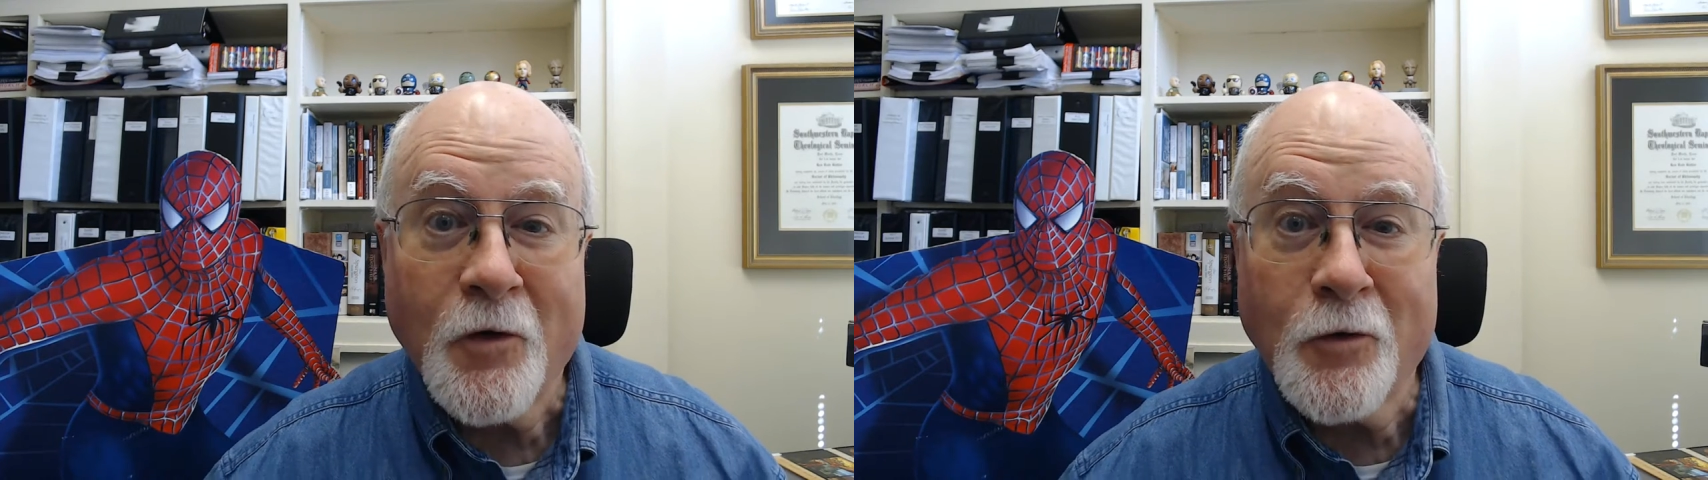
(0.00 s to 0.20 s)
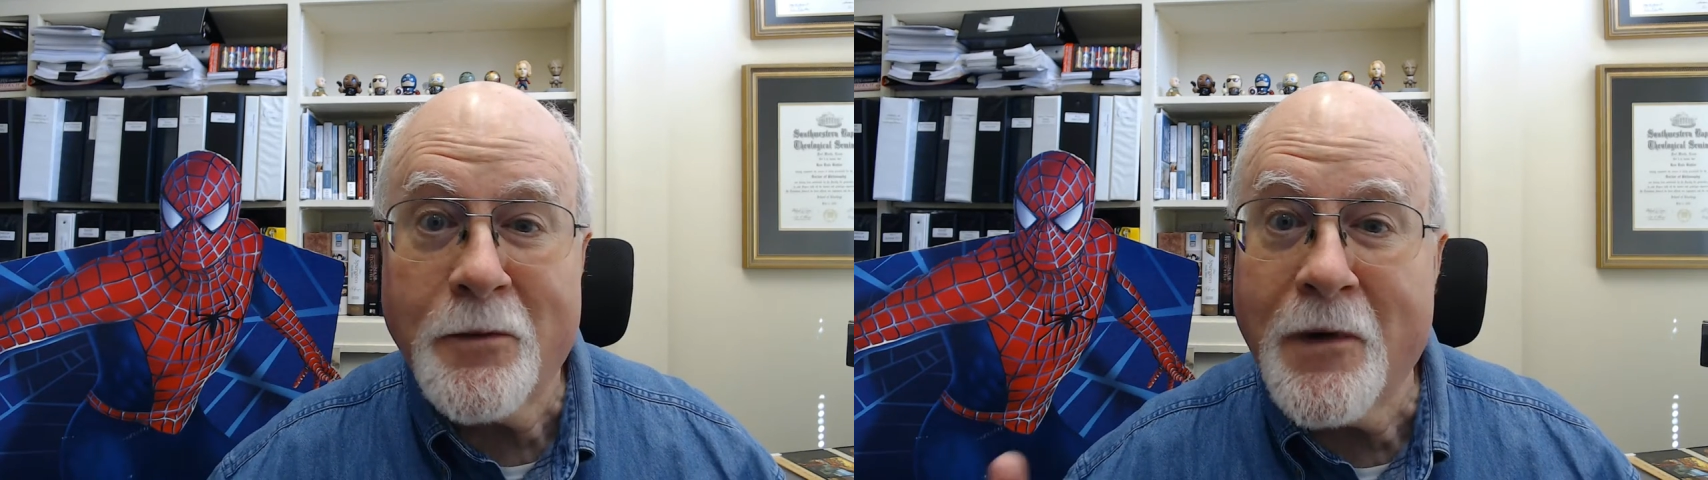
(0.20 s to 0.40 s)

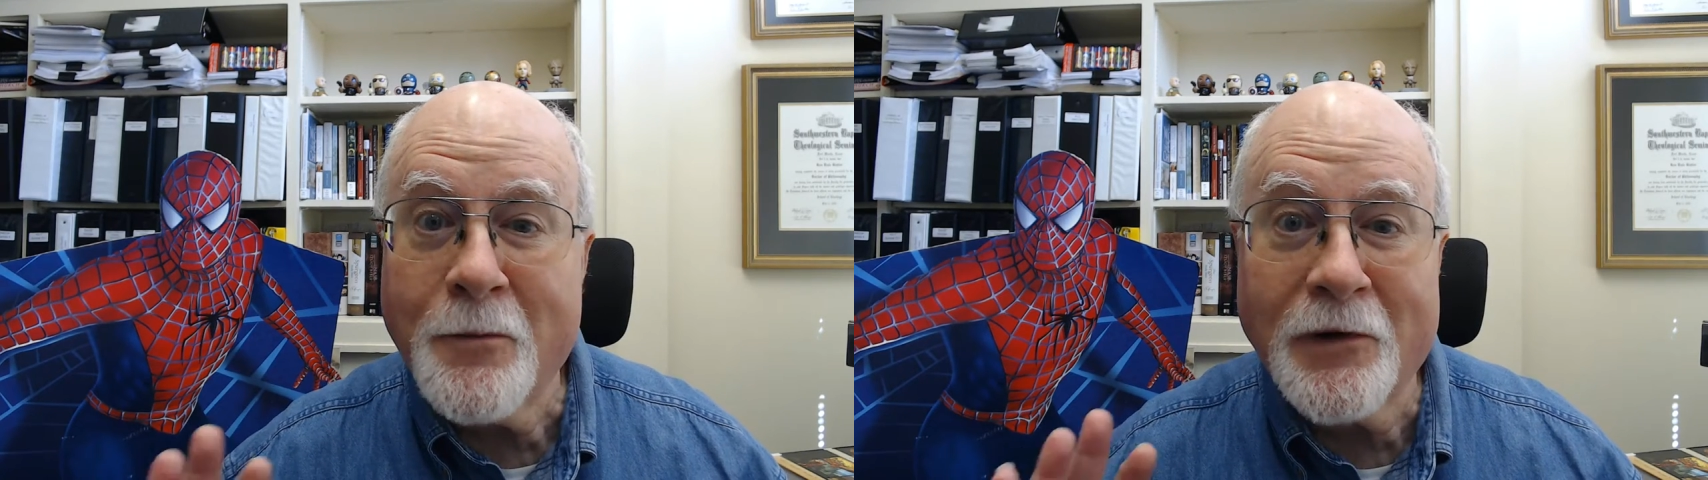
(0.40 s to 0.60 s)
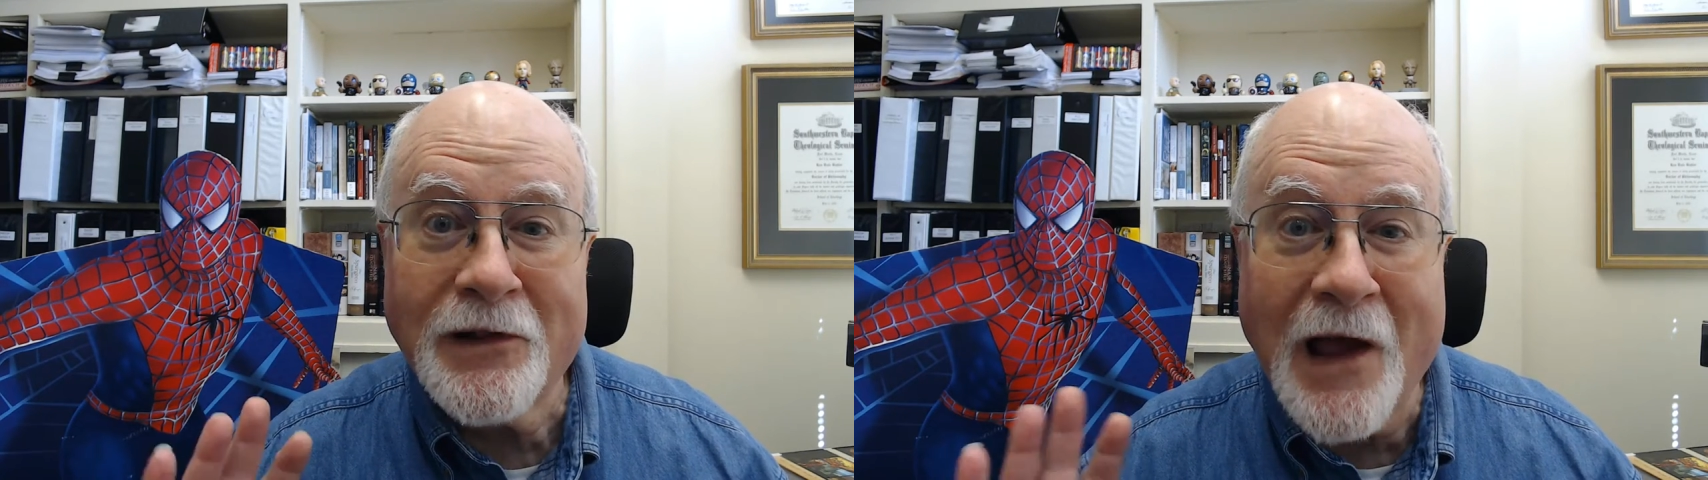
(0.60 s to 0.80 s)

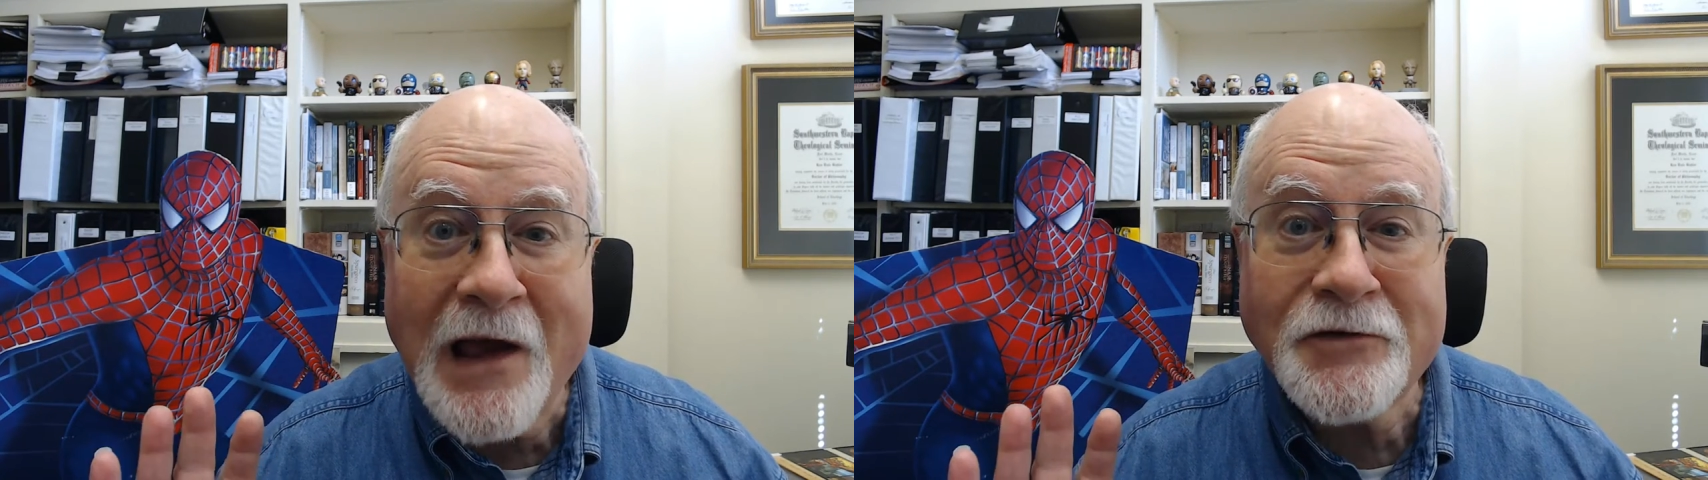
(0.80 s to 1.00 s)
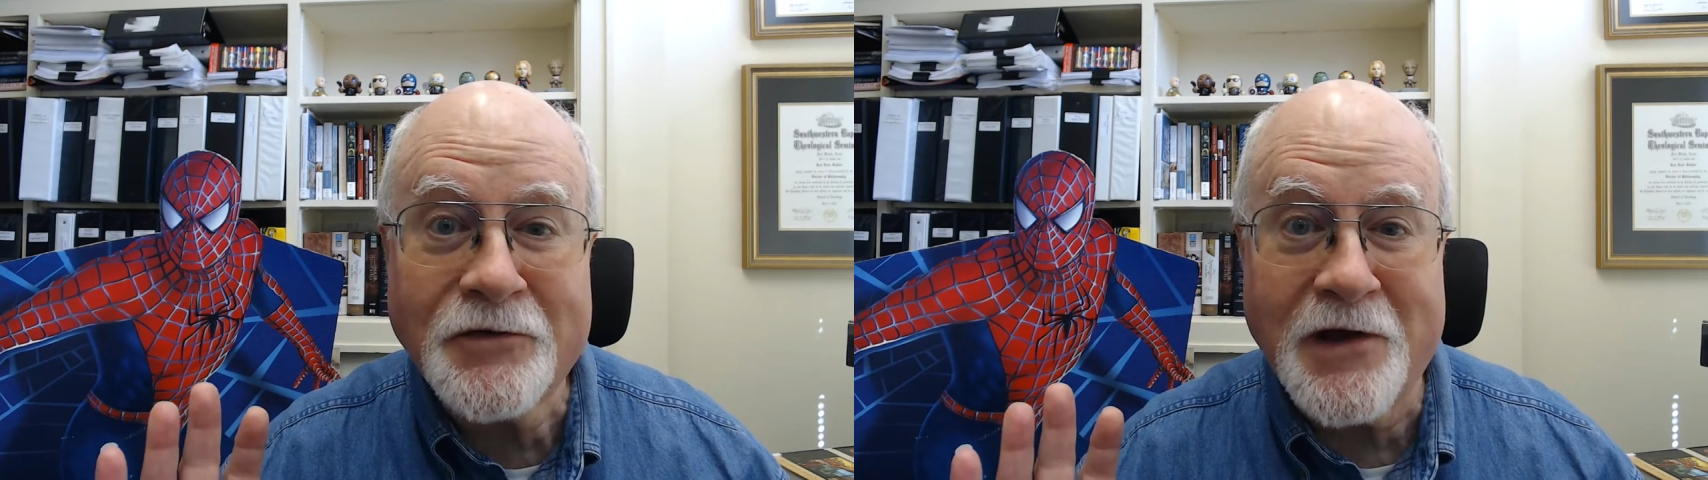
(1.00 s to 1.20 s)
Remember
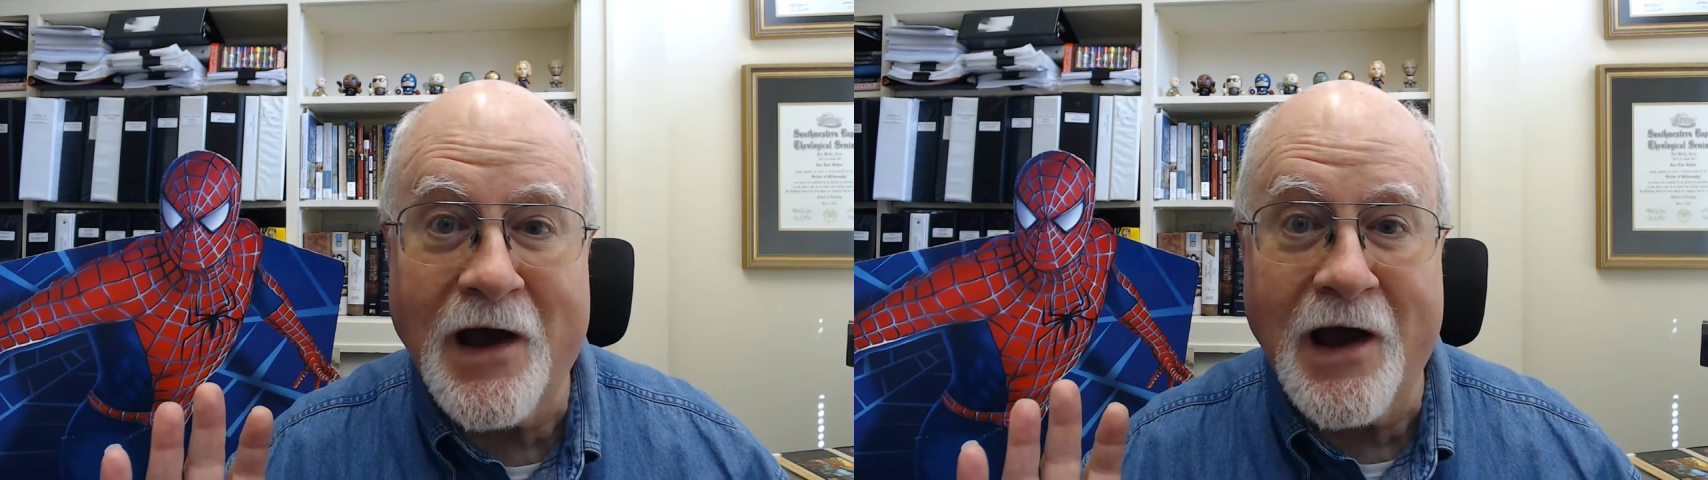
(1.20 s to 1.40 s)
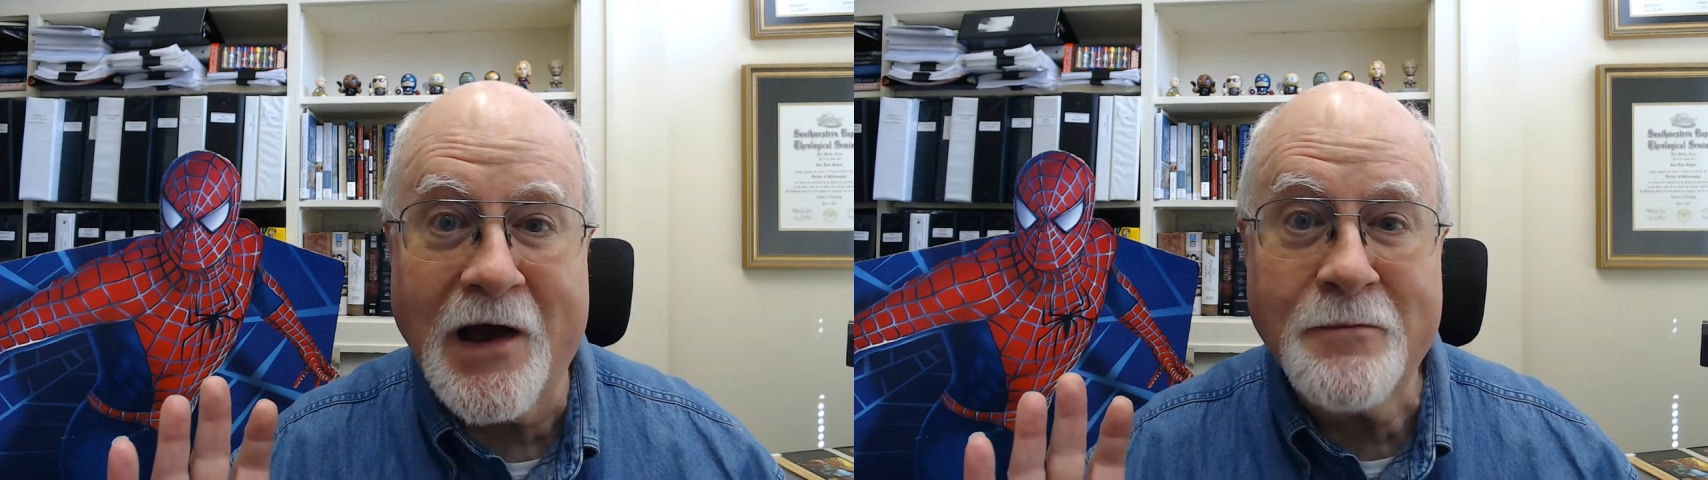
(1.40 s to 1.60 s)
last
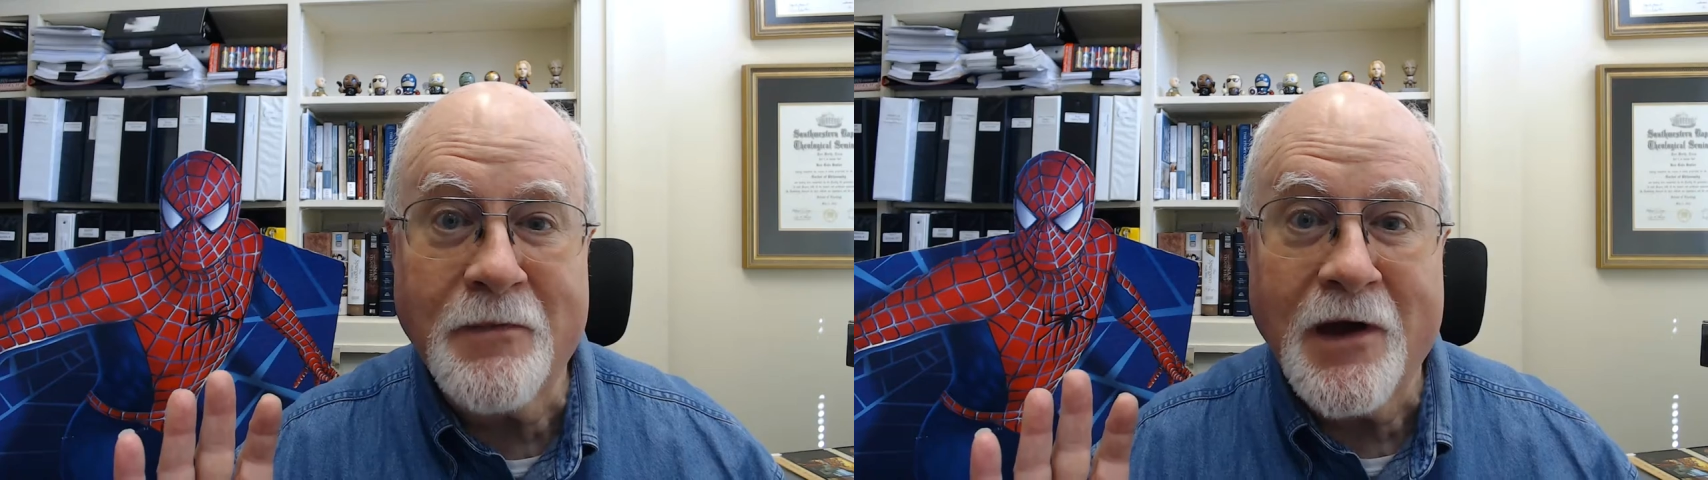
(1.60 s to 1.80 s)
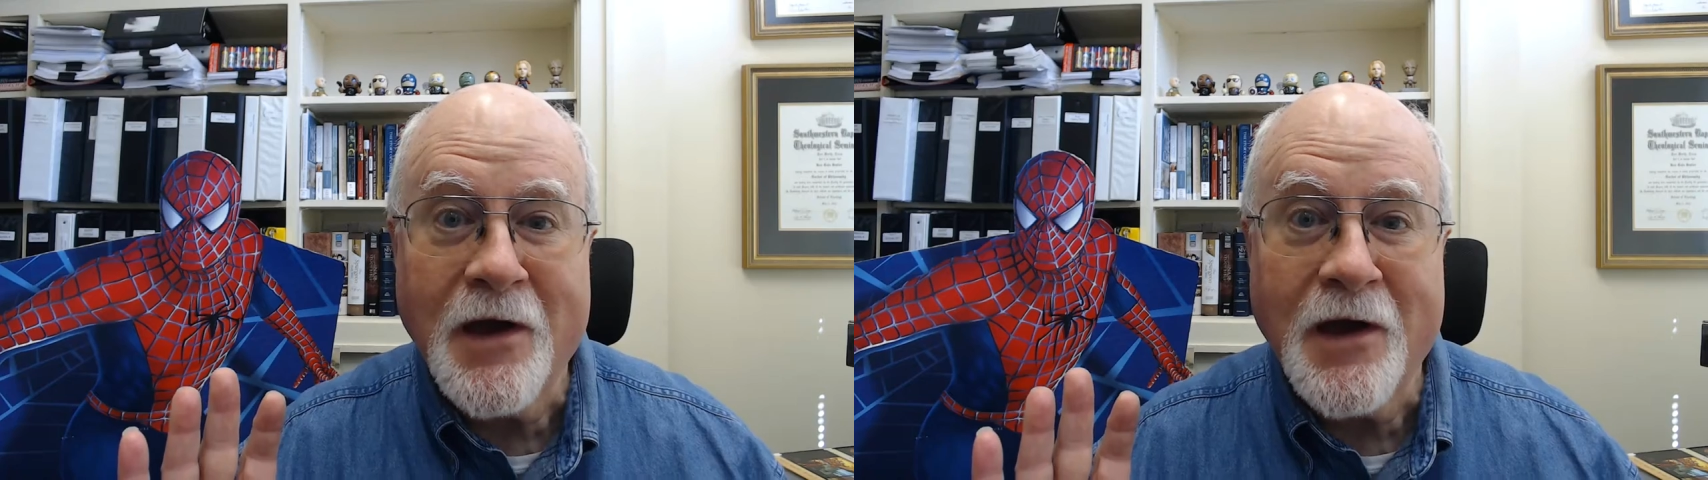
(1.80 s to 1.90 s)
time,